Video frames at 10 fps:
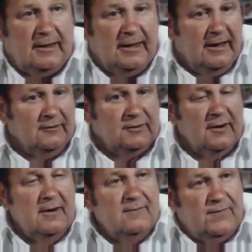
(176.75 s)
He hands
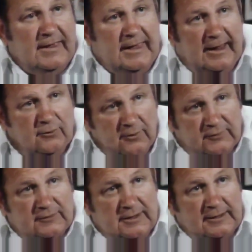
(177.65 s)
fake hand off
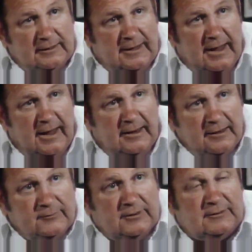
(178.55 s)
to Deacon Dan. He
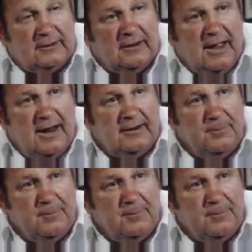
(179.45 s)
comes into the line.